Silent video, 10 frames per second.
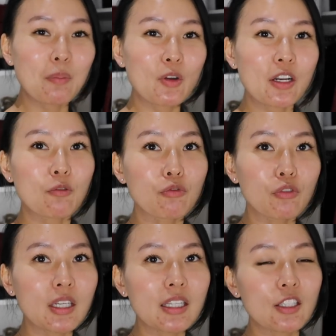I'm gonna
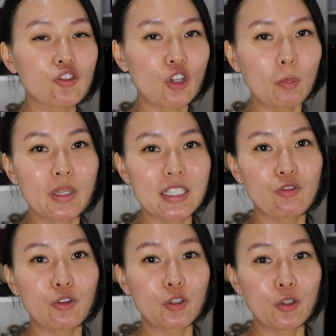really shop
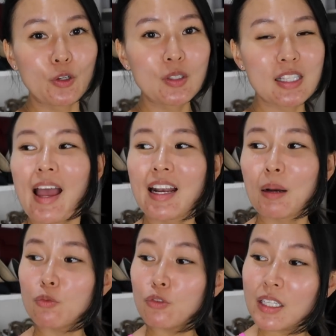less for clothes, and
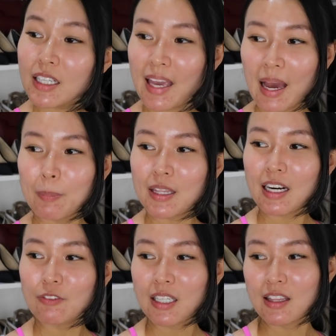I'm really happy
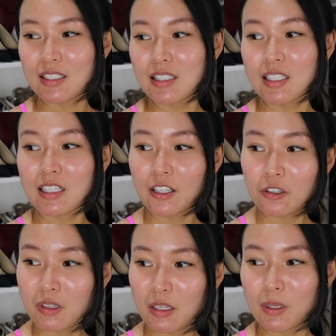that I've done this
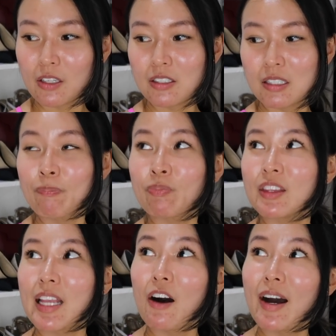decluttering, because
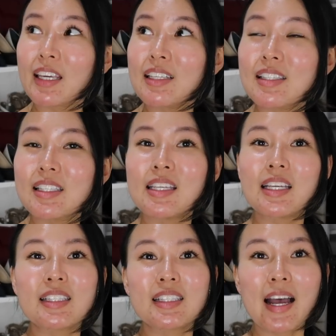now I can see
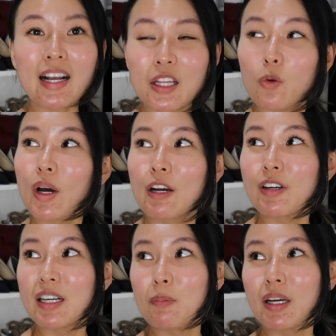exactly what I've
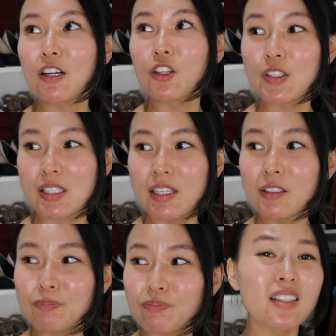got in my
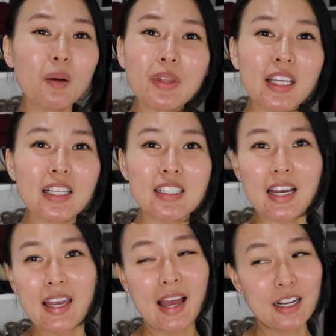closet. Some things
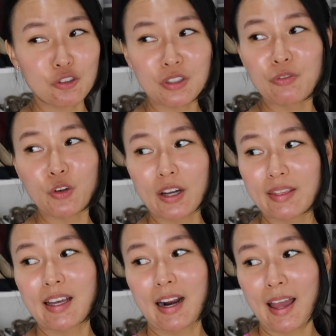I actually
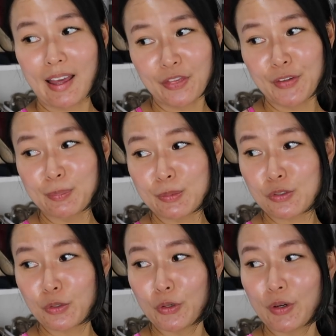forgot that I had them,
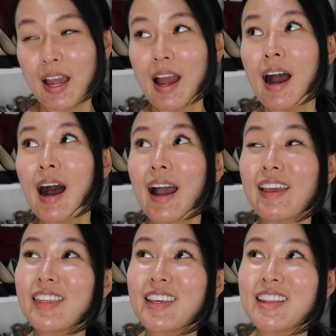so
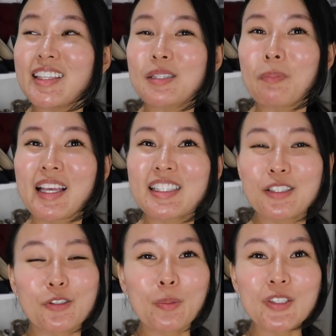I think this makes it
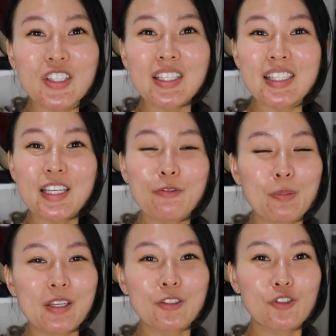so much easier for
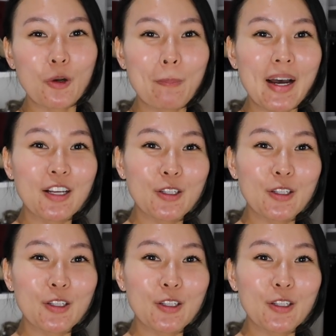me to shop my